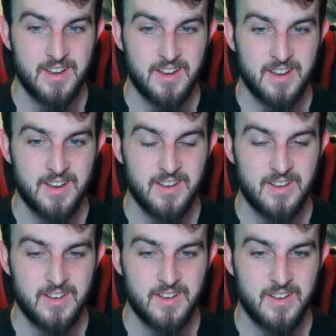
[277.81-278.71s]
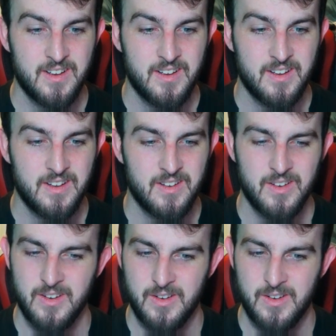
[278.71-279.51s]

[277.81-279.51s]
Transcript: Nobody speaks.